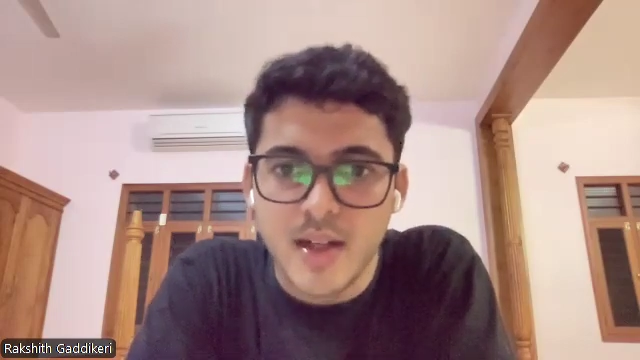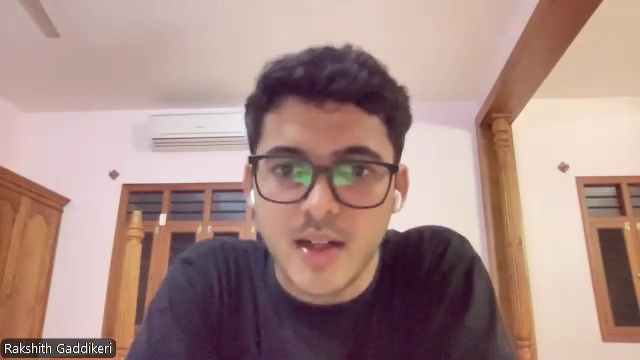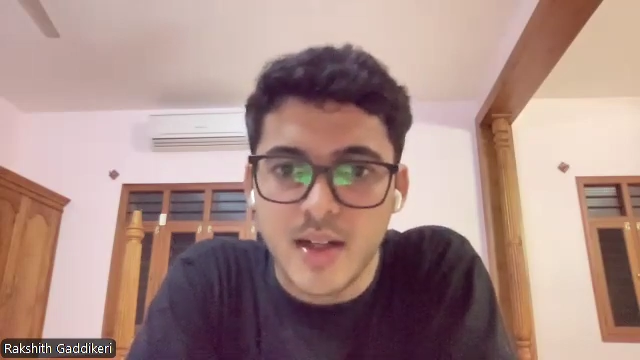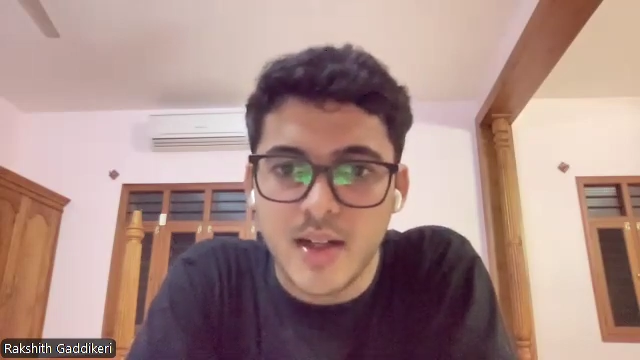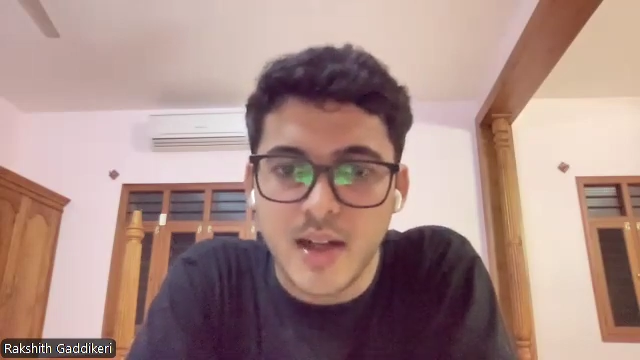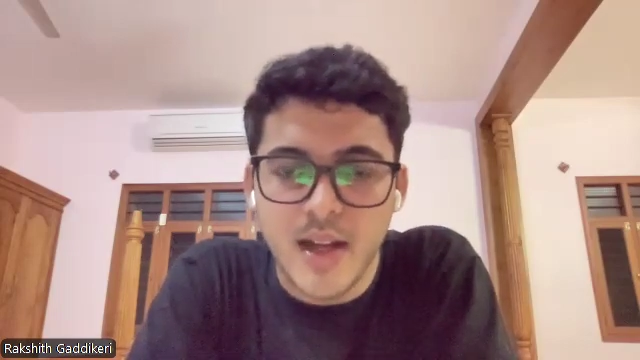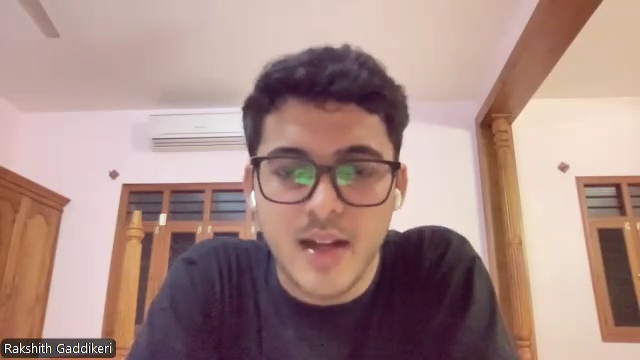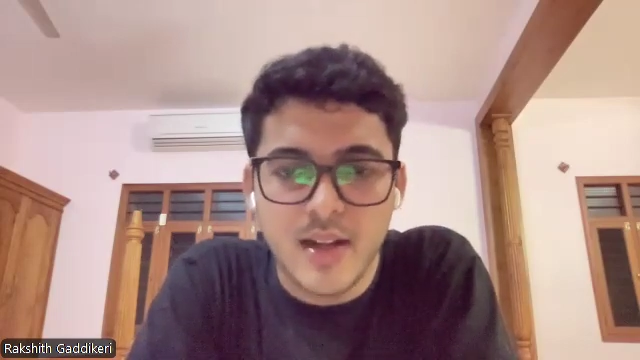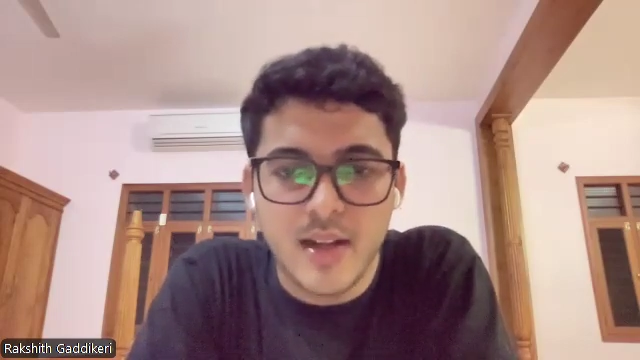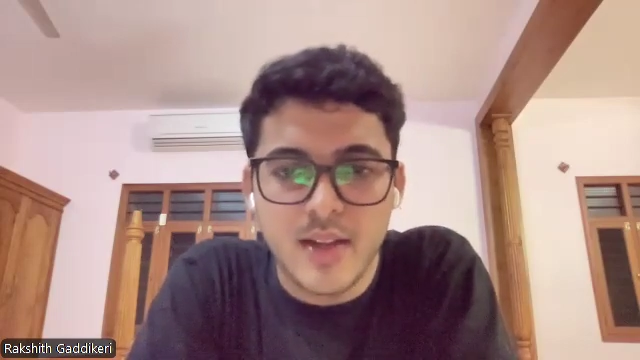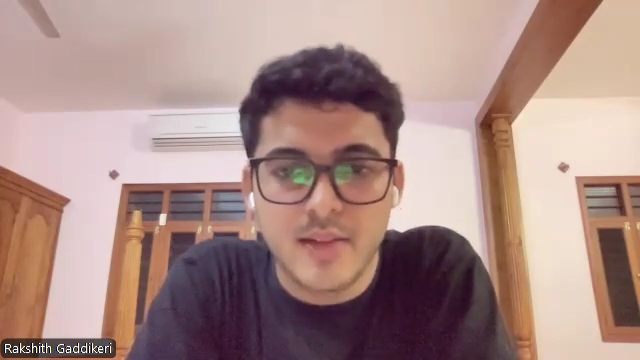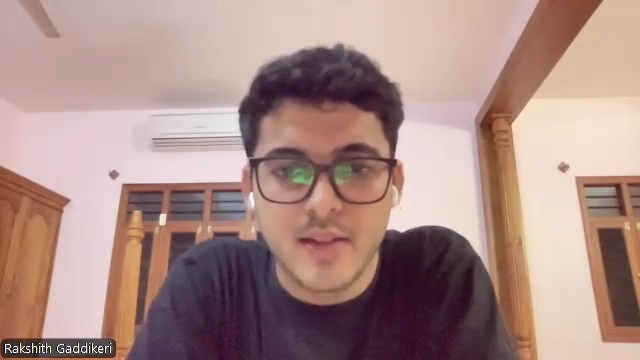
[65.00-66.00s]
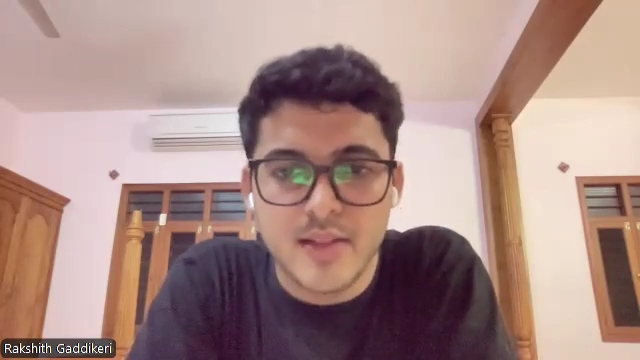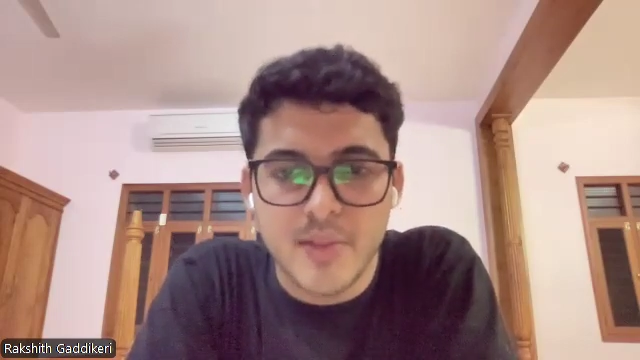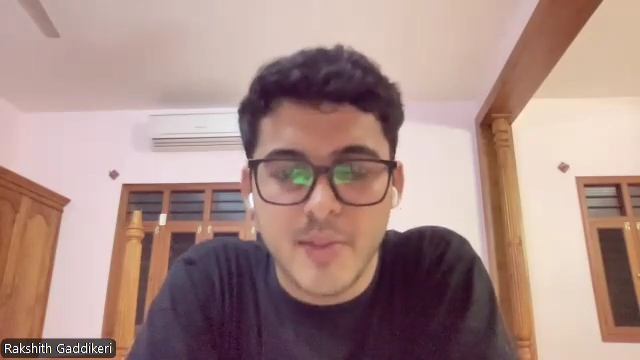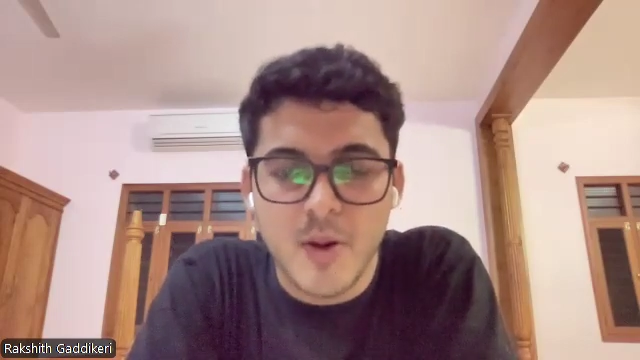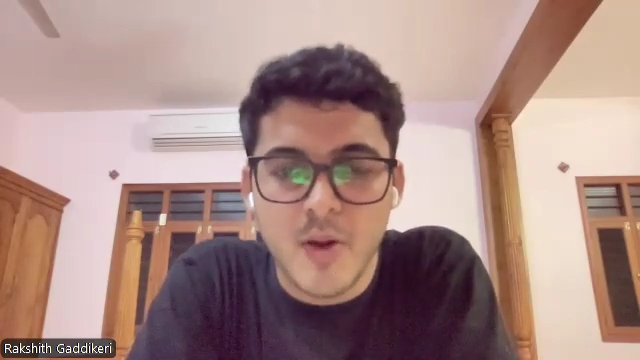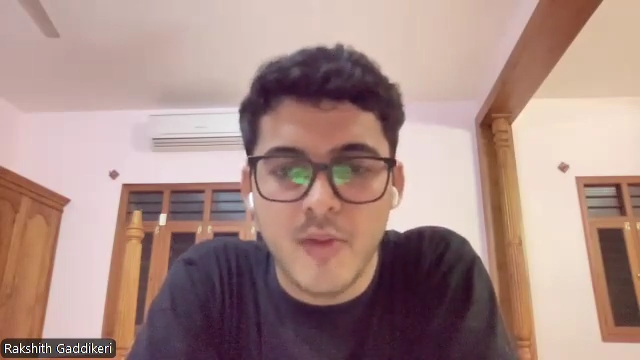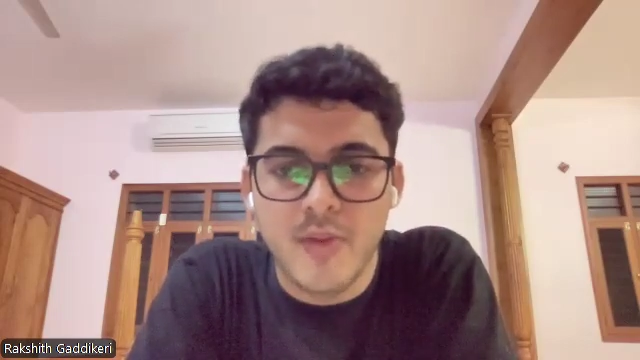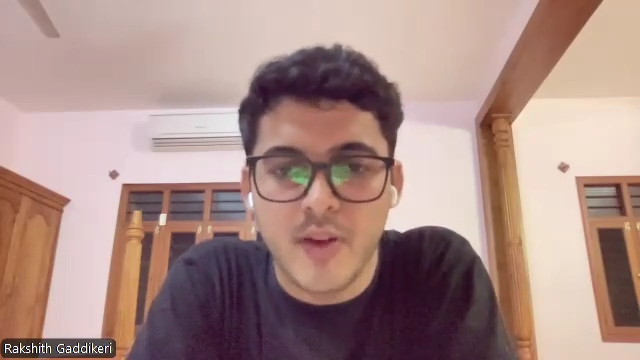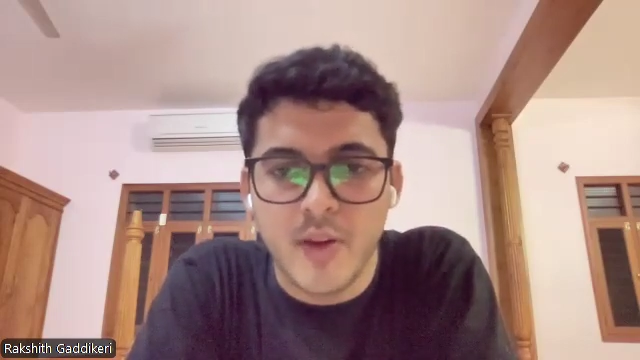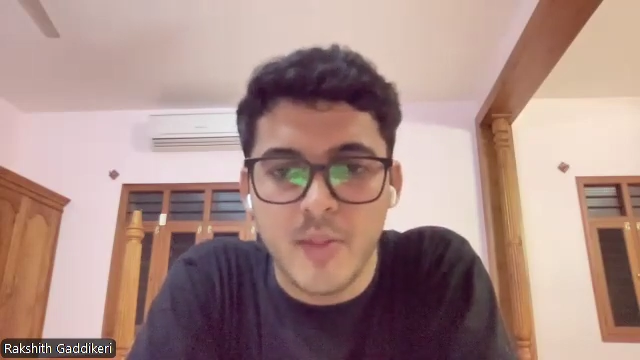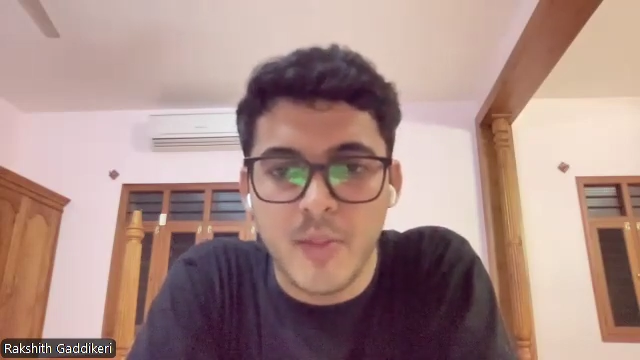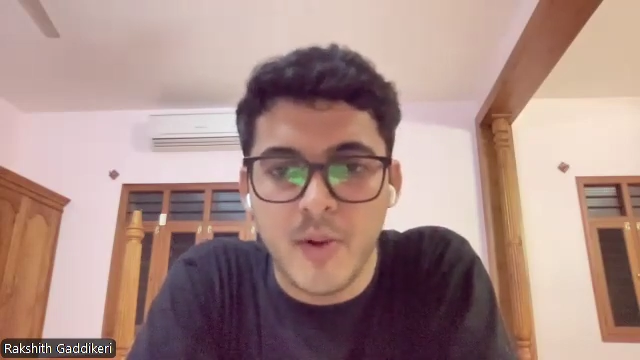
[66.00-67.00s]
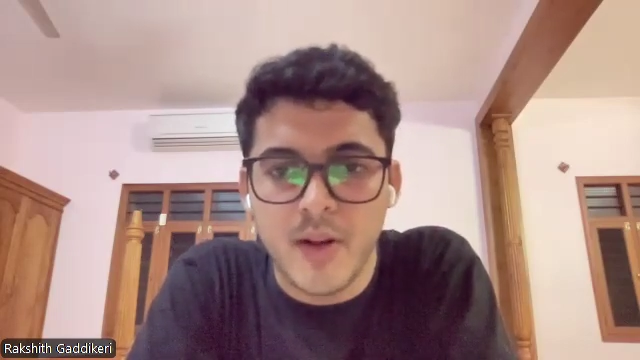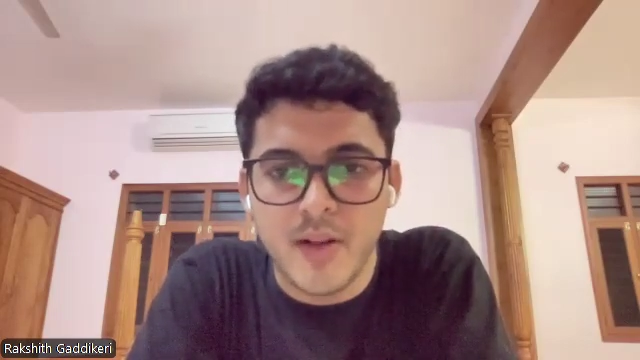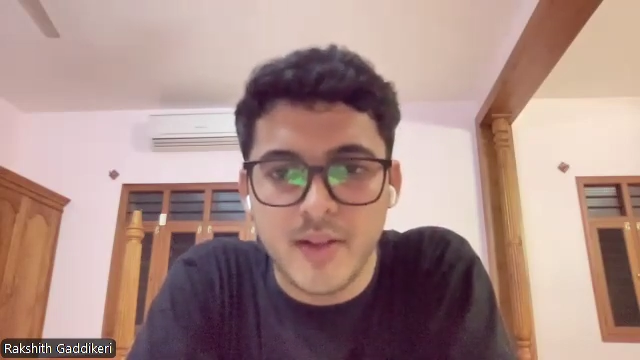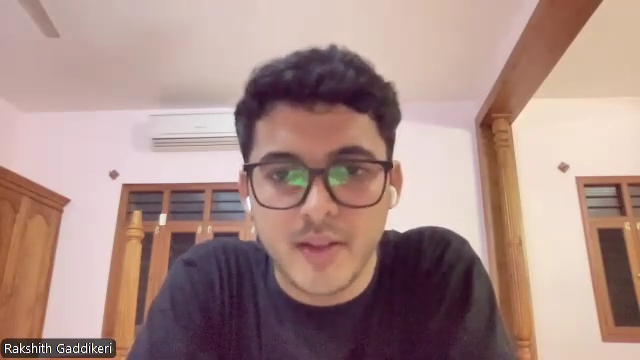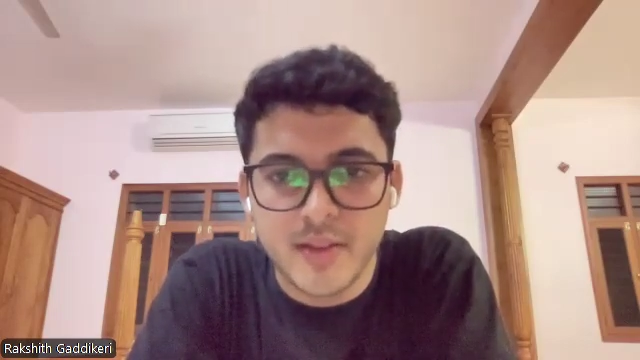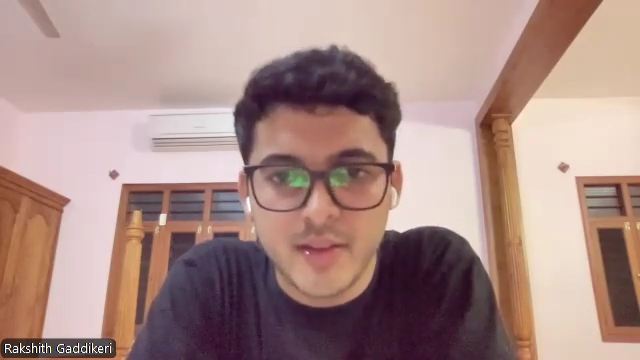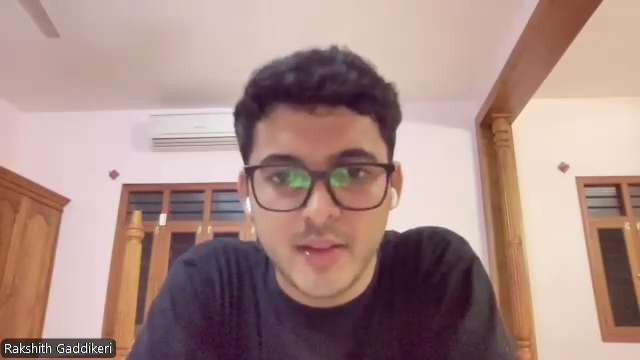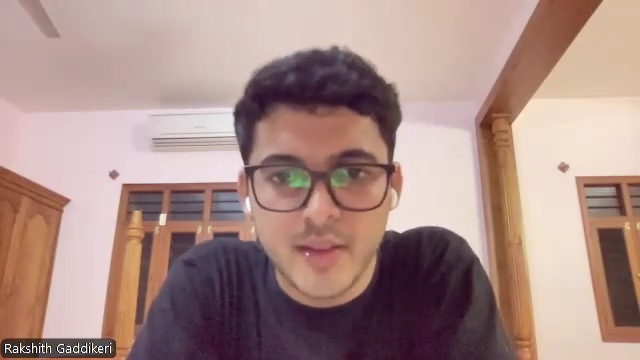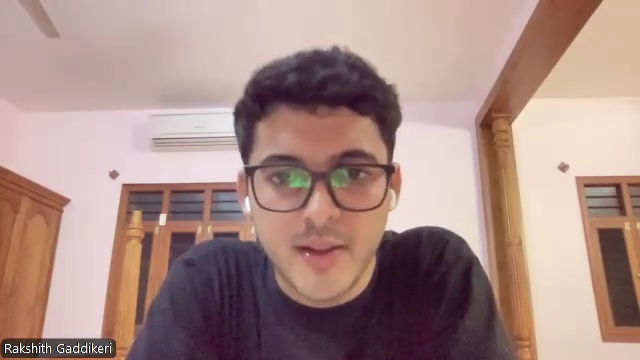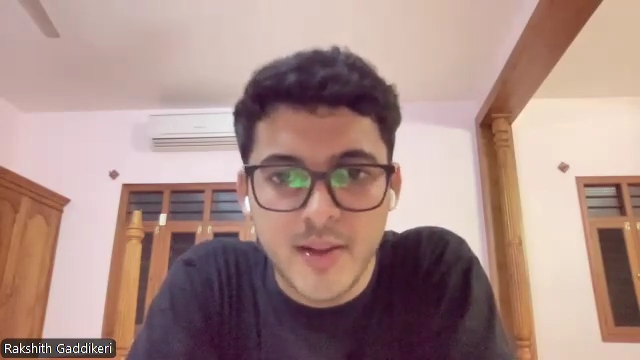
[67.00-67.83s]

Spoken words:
I had a CGPA of 7.6,